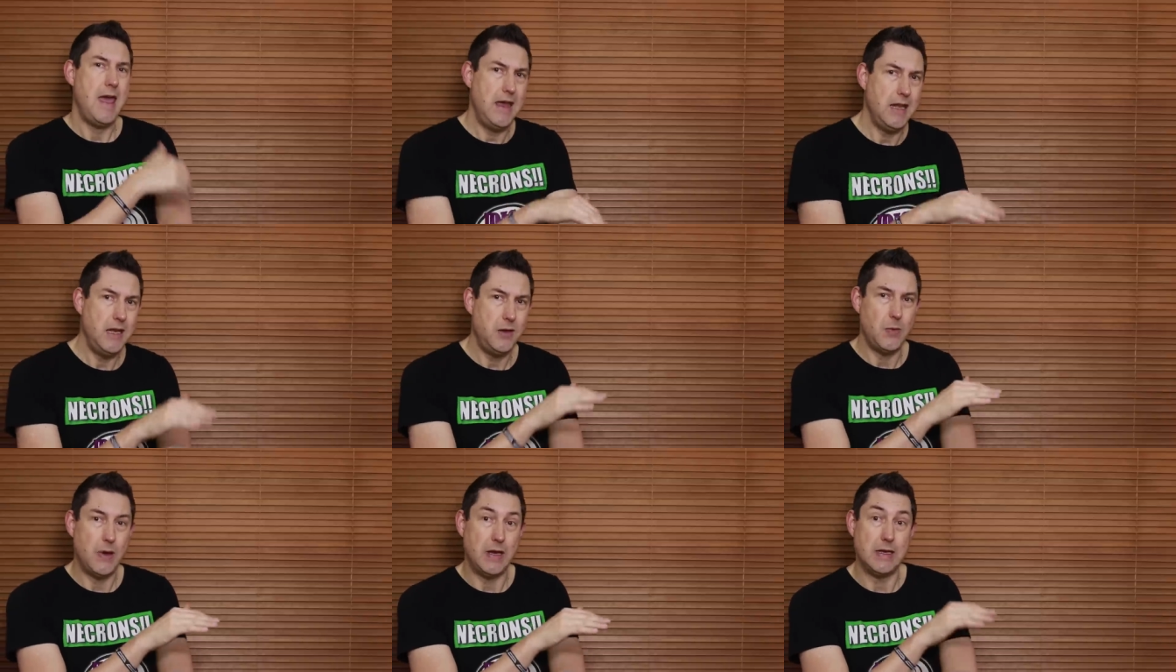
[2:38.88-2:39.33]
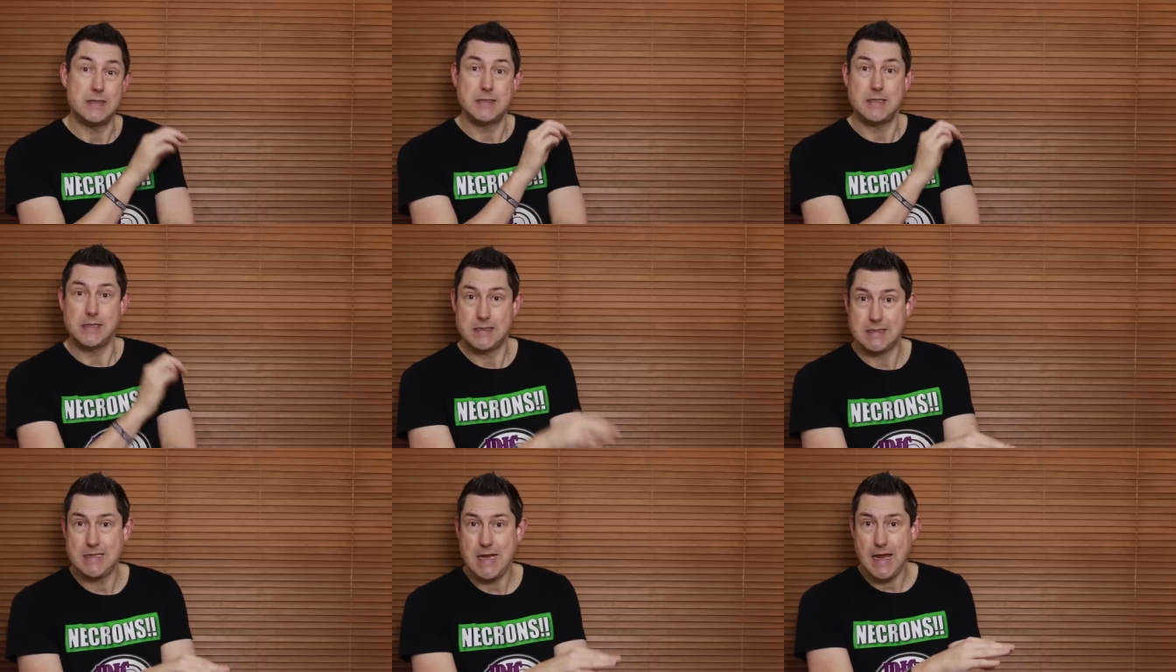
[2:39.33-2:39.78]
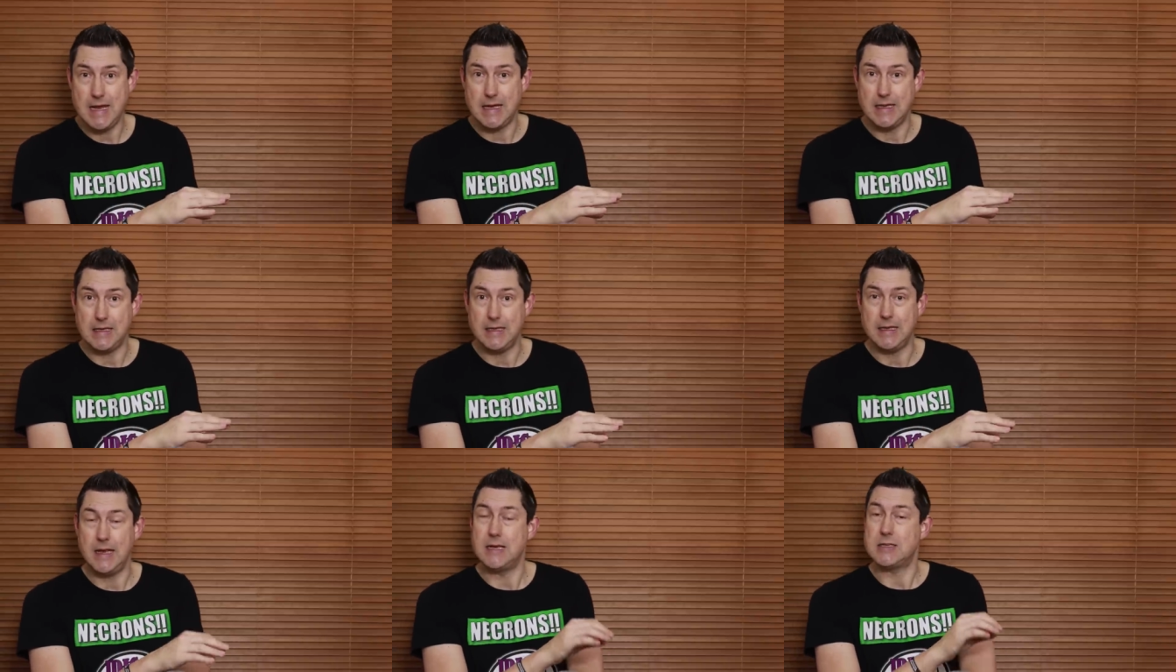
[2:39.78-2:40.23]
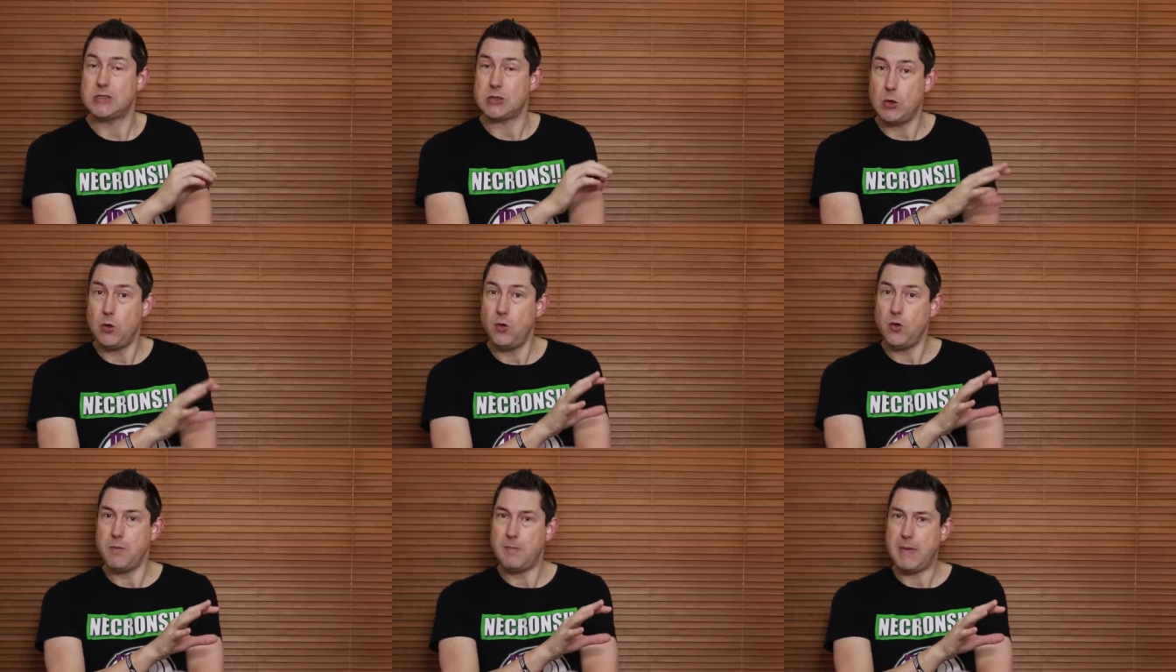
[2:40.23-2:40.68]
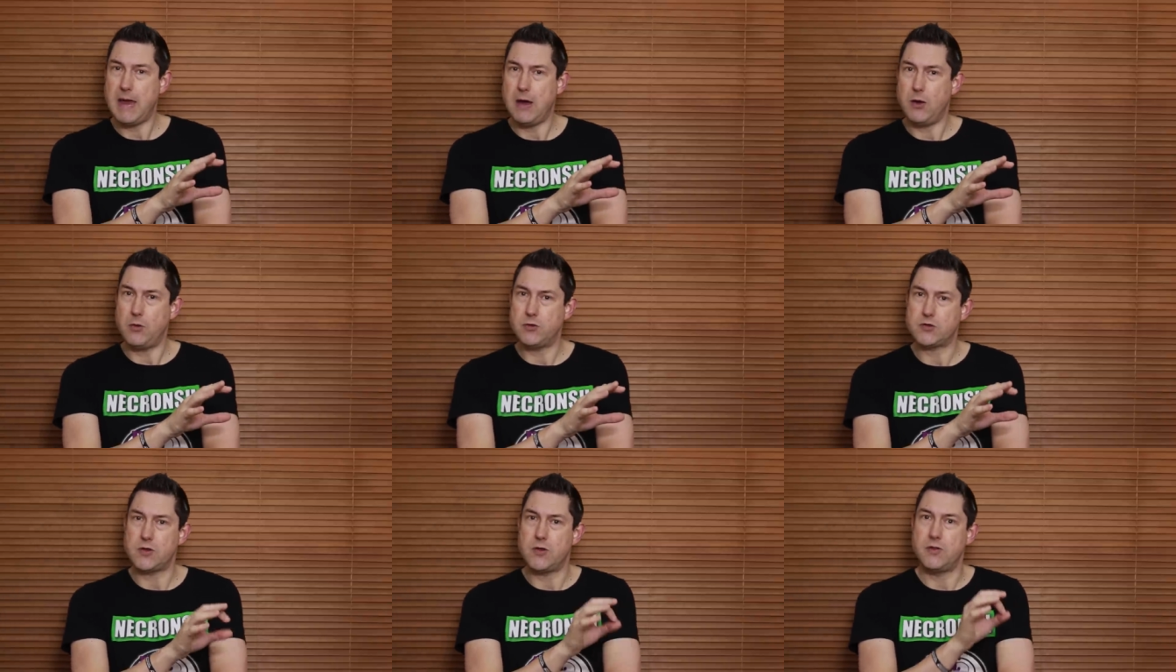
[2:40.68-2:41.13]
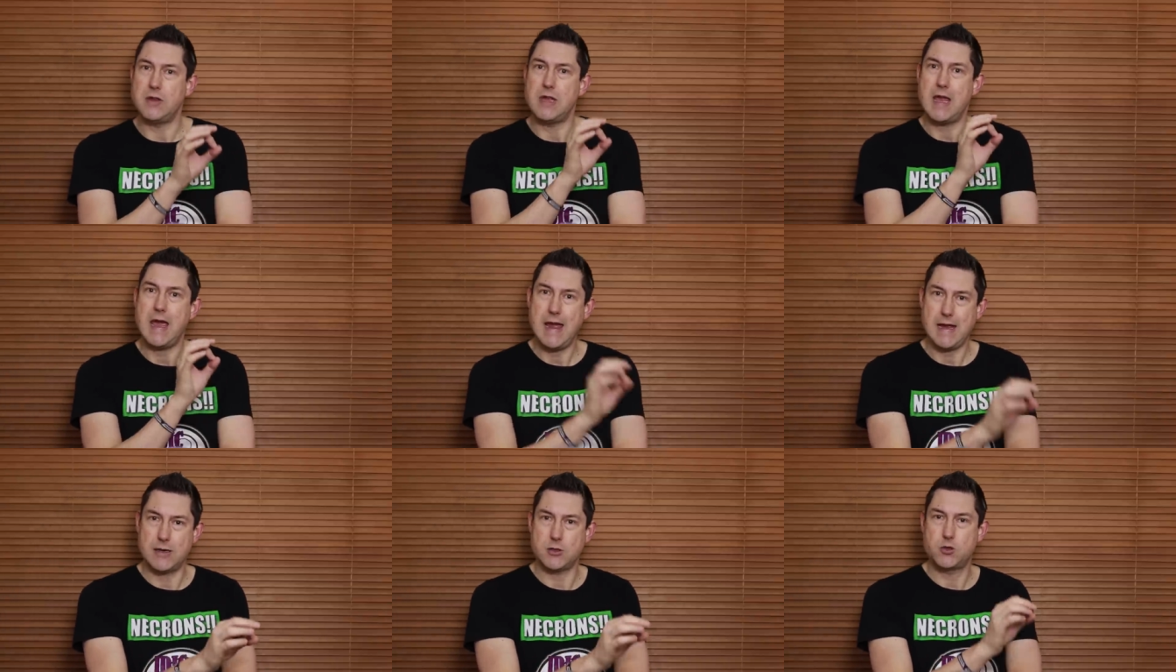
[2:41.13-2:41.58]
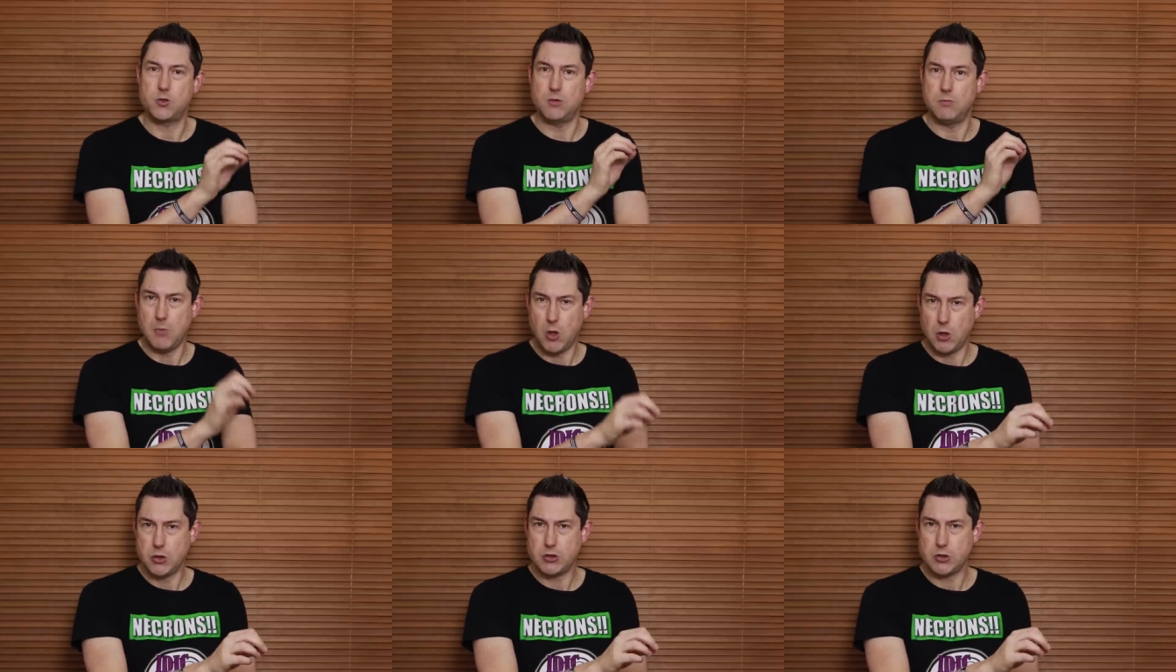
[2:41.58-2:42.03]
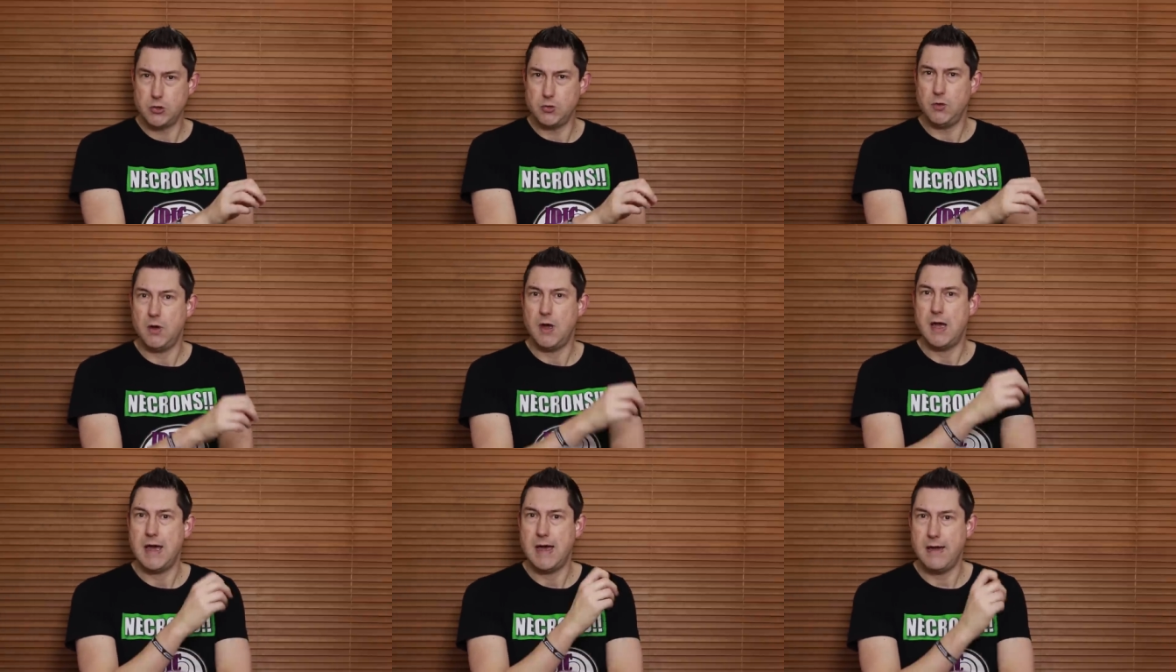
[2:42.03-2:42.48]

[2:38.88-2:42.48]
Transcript: Anyway, today it's all about the actual model,